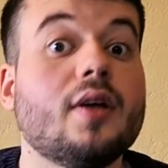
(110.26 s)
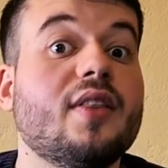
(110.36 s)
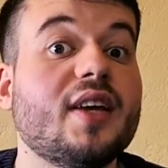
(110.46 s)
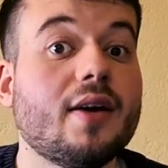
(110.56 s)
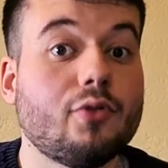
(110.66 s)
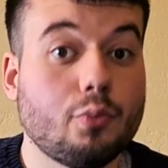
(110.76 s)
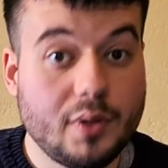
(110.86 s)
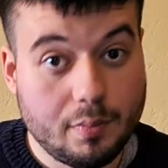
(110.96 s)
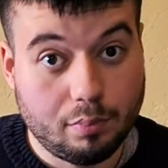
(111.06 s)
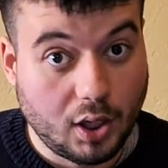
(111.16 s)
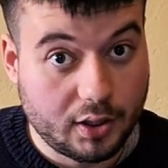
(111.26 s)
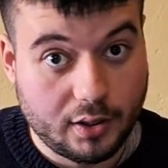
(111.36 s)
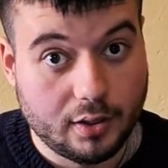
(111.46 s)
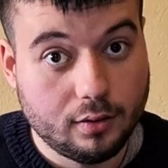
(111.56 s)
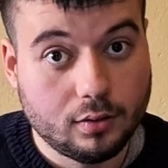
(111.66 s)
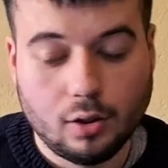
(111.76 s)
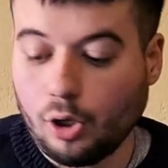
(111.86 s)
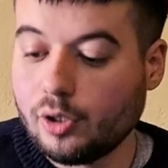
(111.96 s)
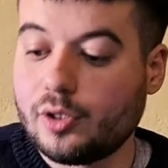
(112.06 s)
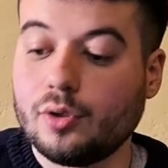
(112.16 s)
They have to be plugged in.
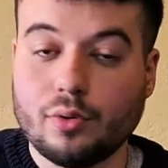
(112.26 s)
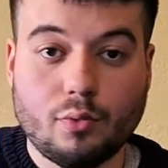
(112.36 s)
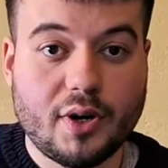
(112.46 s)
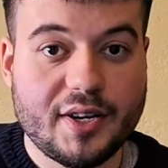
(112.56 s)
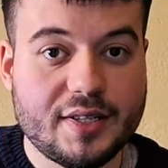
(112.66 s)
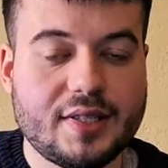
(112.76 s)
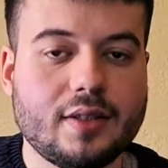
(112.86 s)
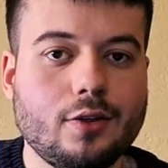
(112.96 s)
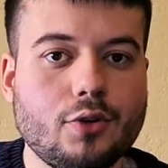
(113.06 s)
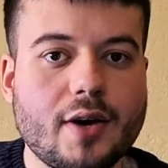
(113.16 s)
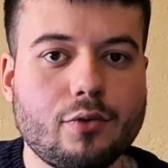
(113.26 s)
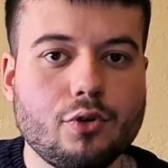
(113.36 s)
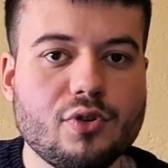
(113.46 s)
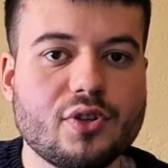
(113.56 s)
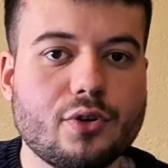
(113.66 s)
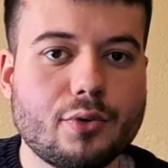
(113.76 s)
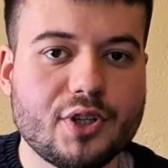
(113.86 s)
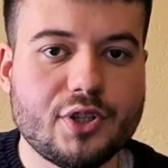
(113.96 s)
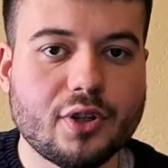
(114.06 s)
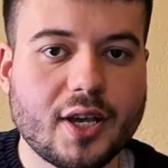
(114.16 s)
Also, why I said that you have to use an
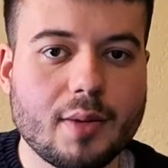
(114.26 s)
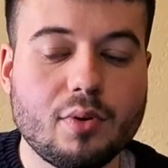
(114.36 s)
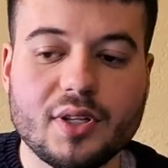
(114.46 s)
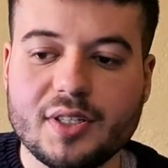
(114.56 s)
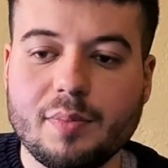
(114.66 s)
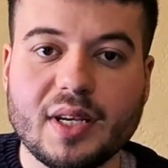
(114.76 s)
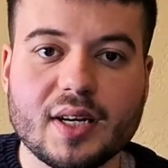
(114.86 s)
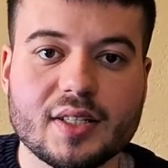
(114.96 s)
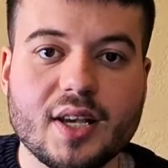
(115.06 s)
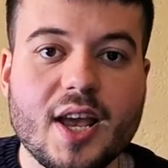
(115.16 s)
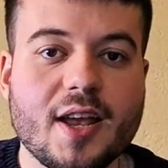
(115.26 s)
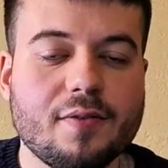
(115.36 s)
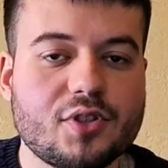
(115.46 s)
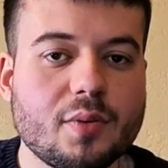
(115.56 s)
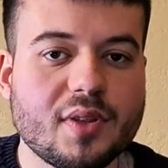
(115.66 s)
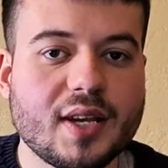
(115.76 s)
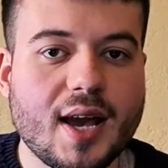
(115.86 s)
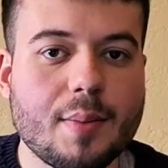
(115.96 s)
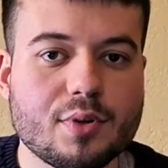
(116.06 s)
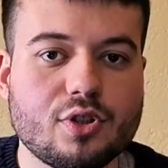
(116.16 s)
original cable is because if something
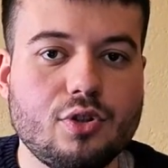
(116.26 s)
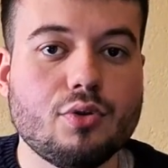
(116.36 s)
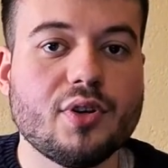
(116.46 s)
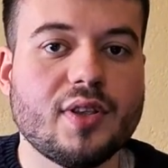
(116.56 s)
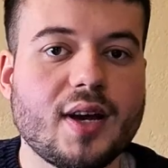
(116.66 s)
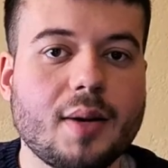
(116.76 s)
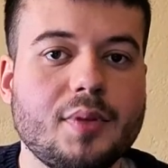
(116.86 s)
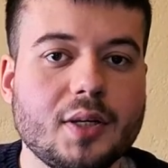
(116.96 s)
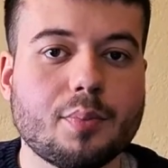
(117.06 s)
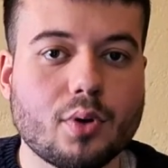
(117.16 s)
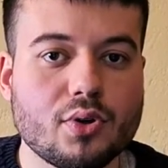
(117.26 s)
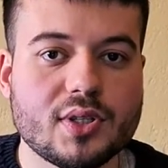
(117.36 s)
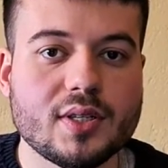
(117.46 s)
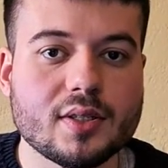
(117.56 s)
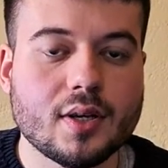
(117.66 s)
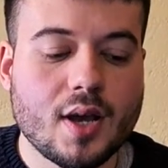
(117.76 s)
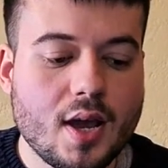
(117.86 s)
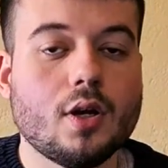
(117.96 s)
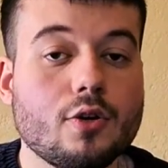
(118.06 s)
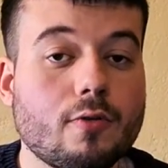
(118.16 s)
happens during the update process,
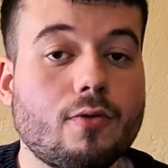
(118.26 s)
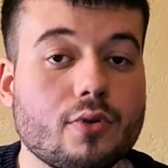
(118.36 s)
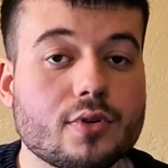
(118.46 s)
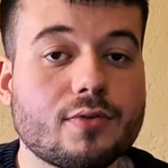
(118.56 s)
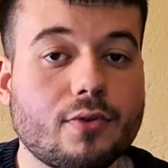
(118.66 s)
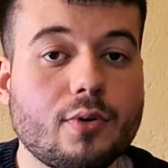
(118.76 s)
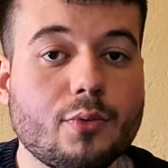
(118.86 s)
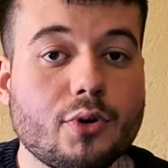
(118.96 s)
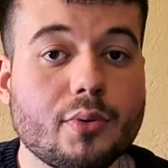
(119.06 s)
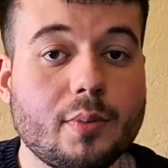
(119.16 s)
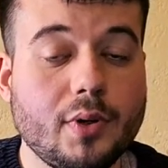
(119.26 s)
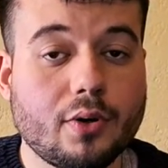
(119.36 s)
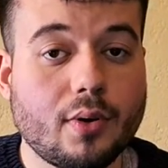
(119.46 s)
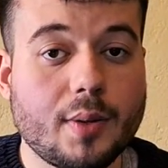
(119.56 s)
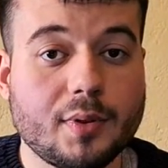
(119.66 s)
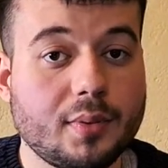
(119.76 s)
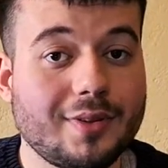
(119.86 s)
your phone's firmware will be corrupted